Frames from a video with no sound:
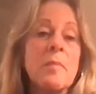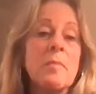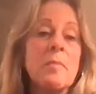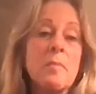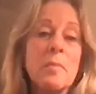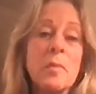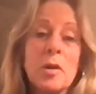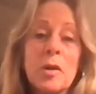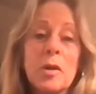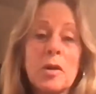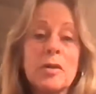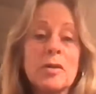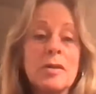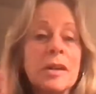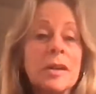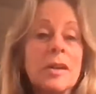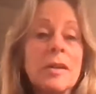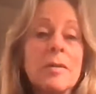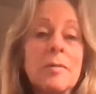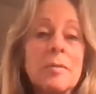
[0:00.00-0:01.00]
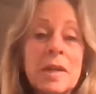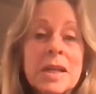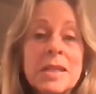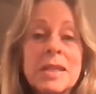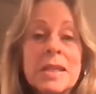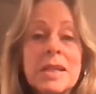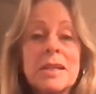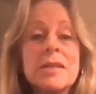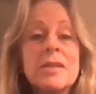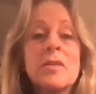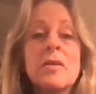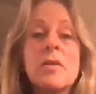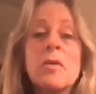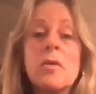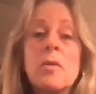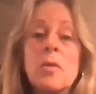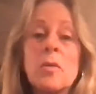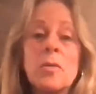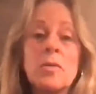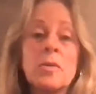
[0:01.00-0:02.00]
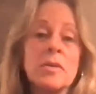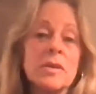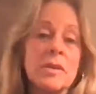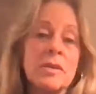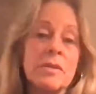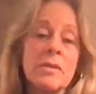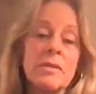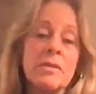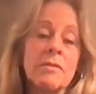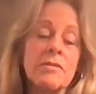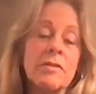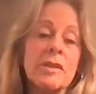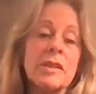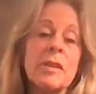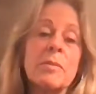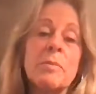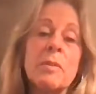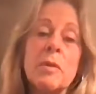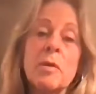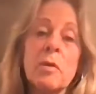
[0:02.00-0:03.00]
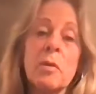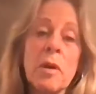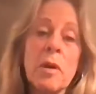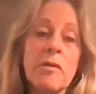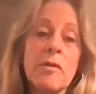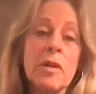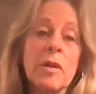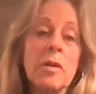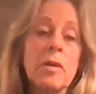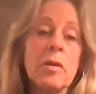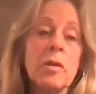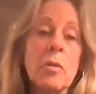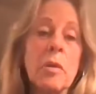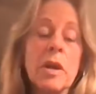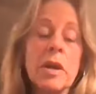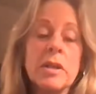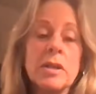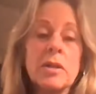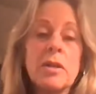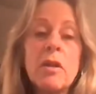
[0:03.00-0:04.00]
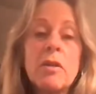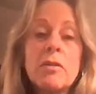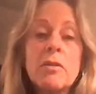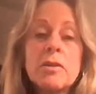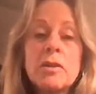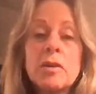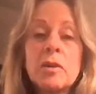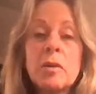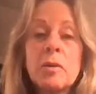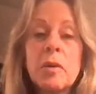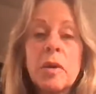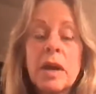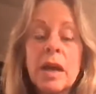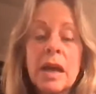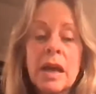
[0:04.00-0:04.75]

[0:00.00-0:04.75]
put your little blessing to Philip or whoever you want it to go to,